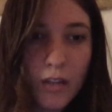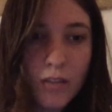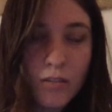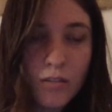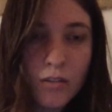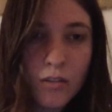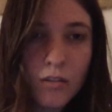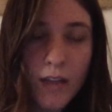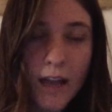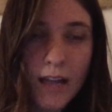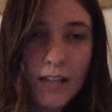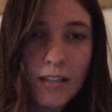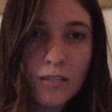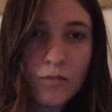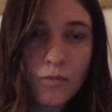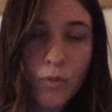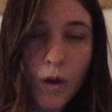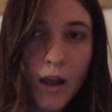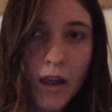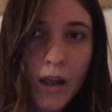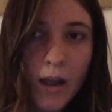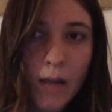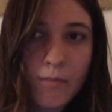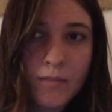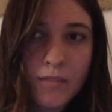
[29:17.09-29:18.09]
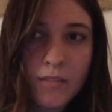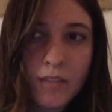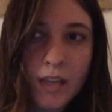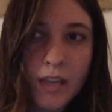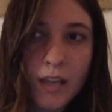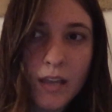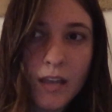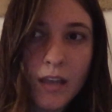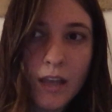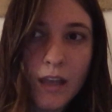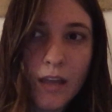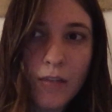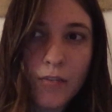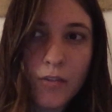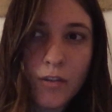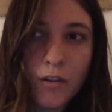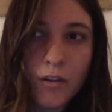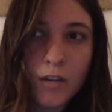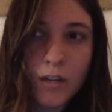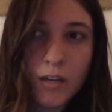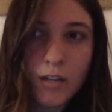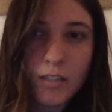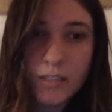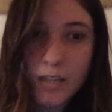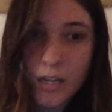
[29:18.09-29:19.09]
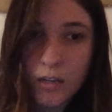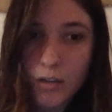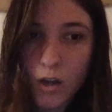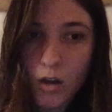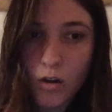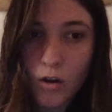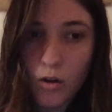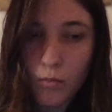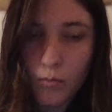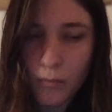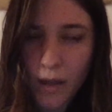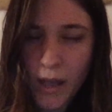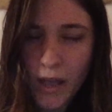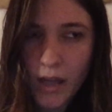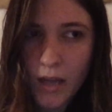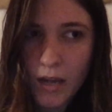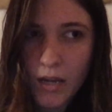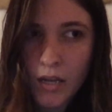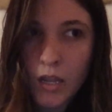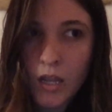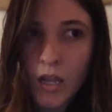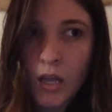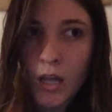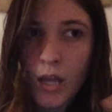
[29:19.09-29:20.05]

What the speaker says: So that's why I'm saying, if you're going to say not all men,